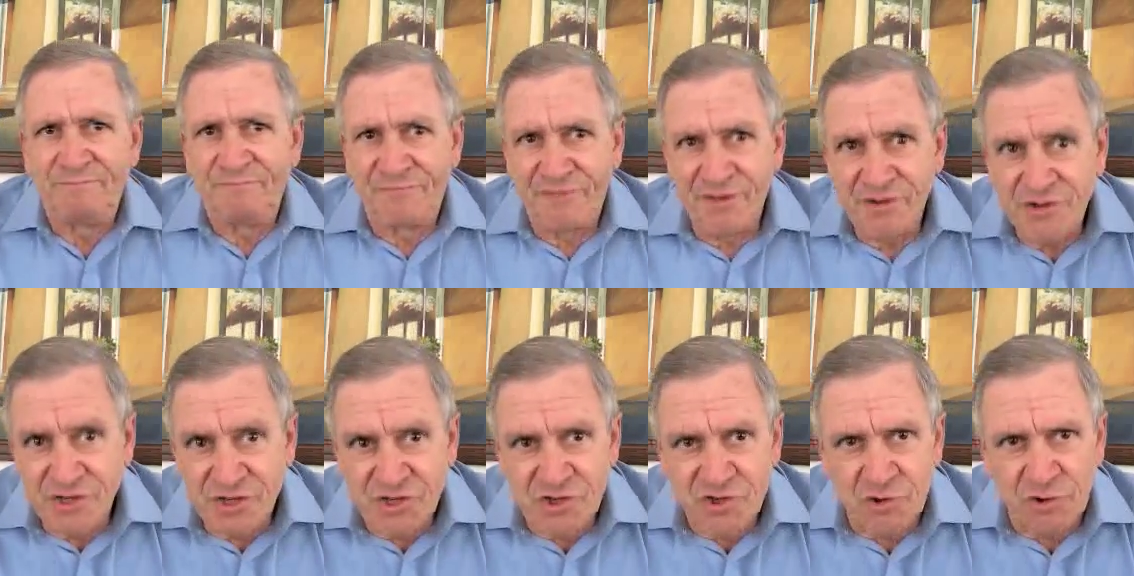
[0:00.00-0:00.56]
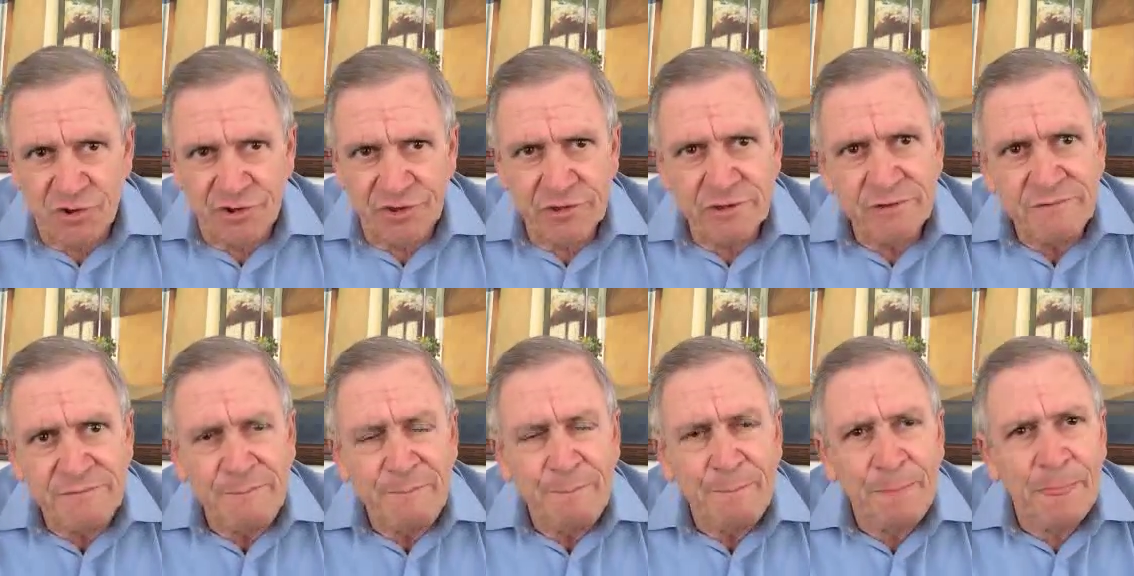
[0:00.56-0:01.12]
the disorder,
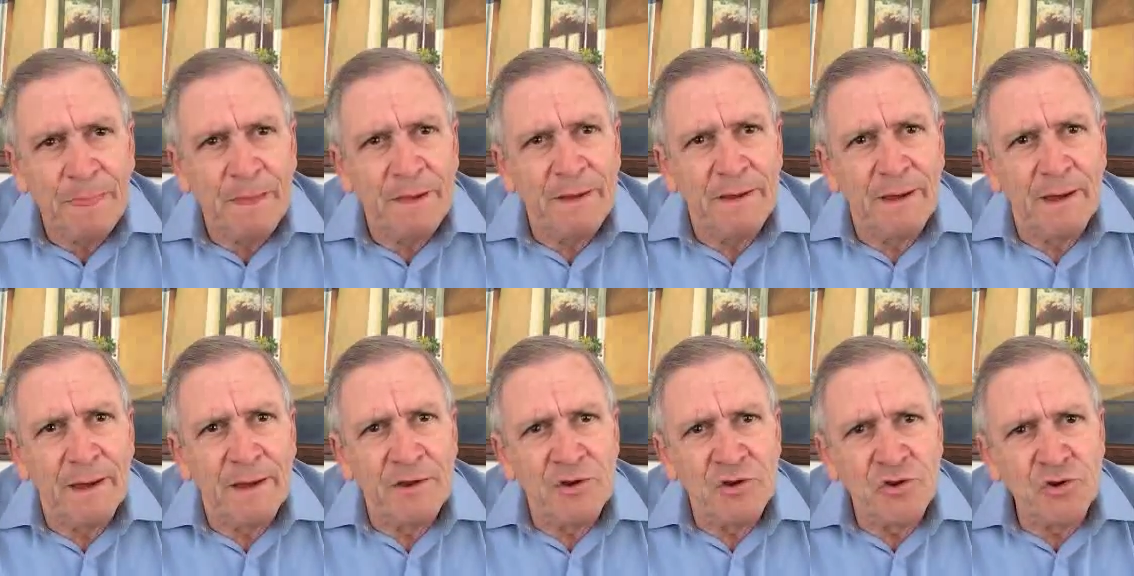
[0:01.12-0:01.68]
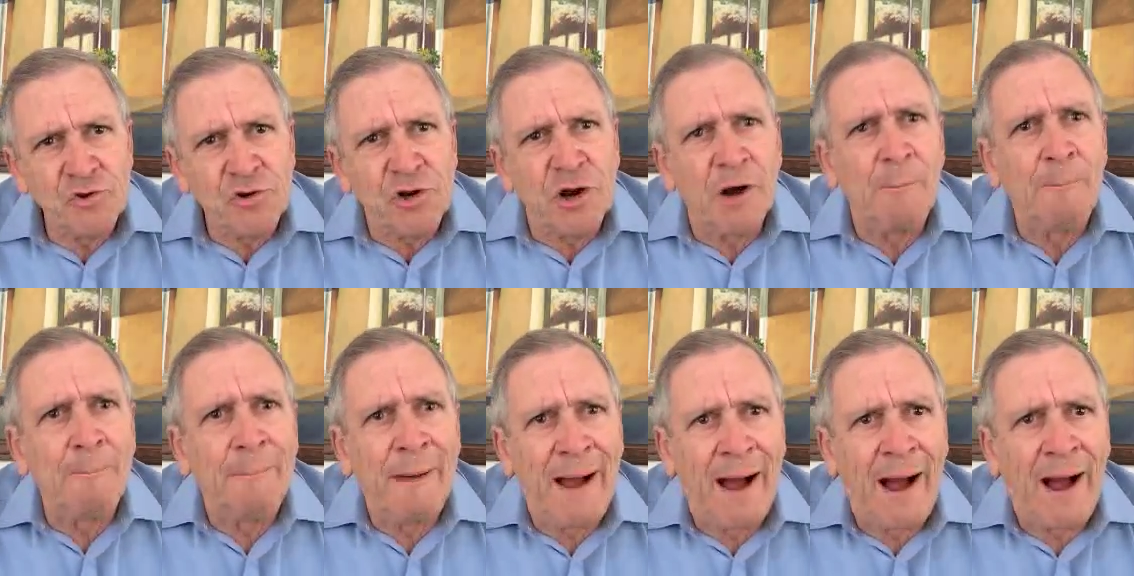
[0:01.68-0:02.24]
and you
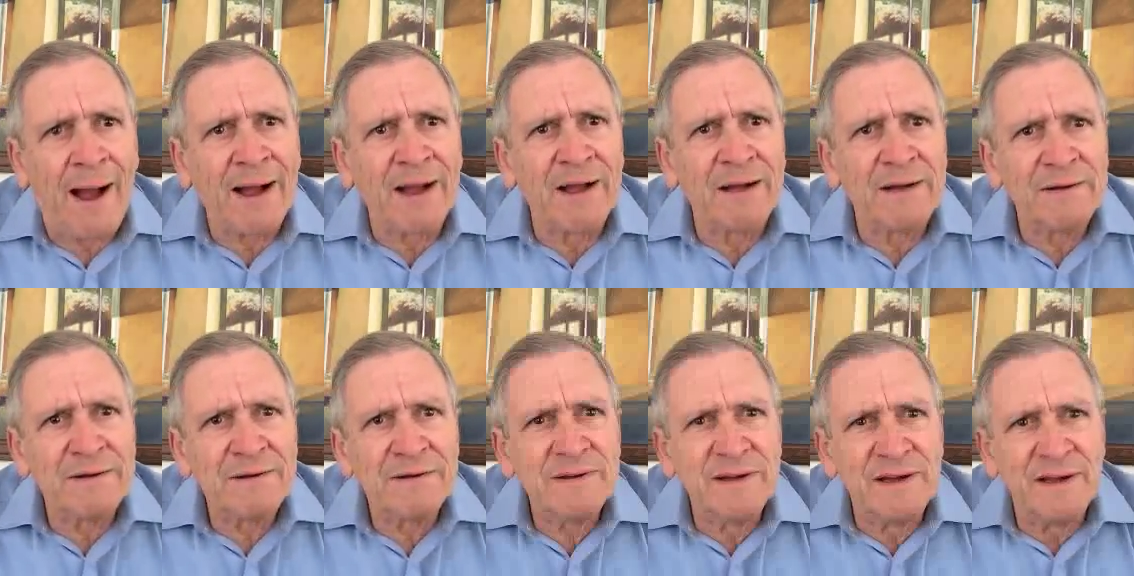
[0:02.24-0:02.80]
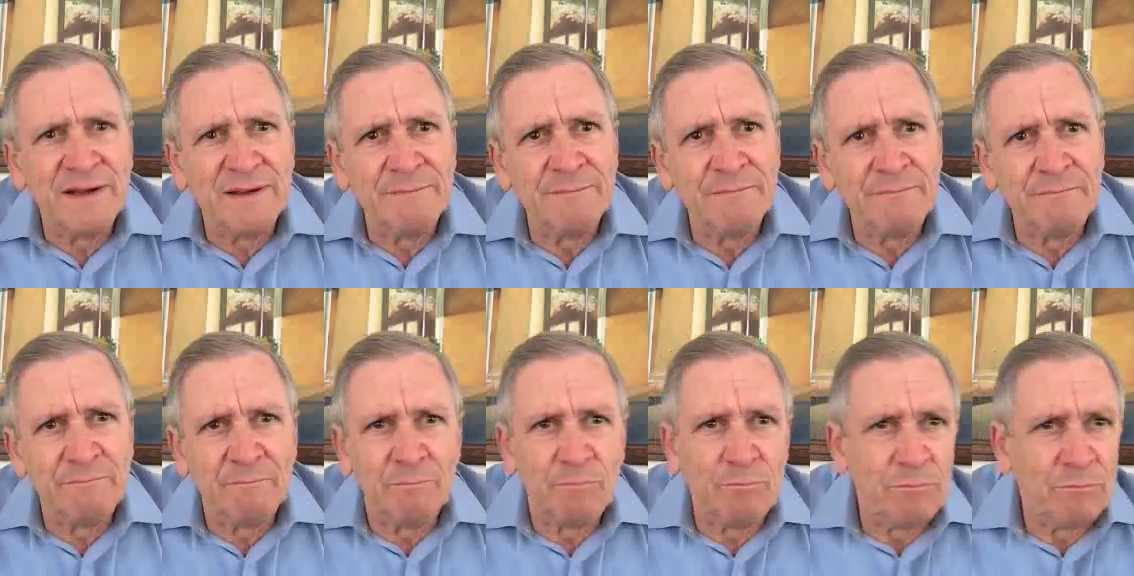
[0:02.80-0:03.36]
come back
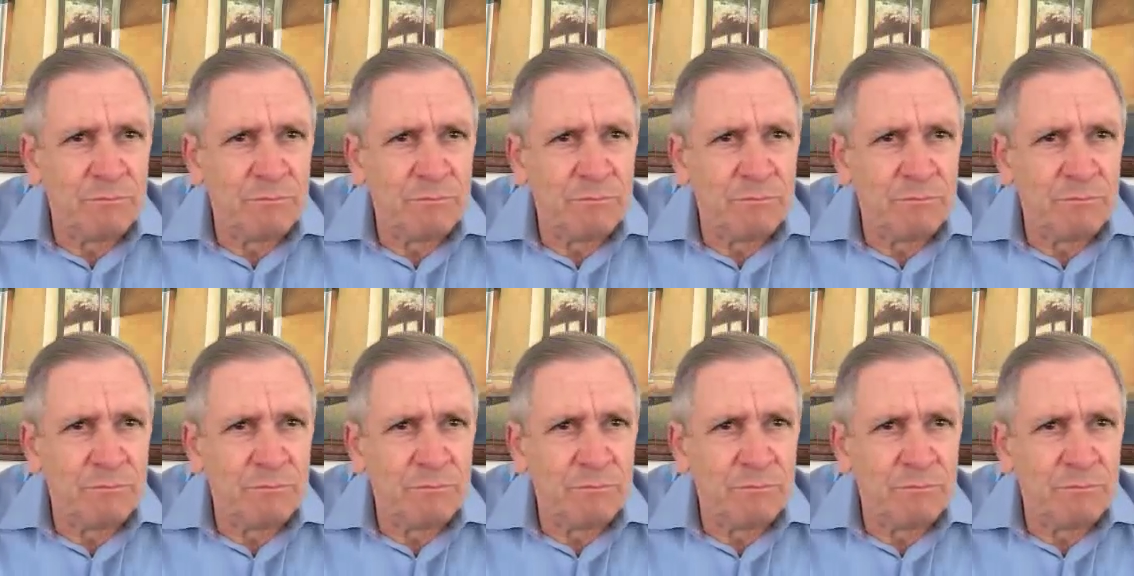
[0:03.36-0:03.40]
and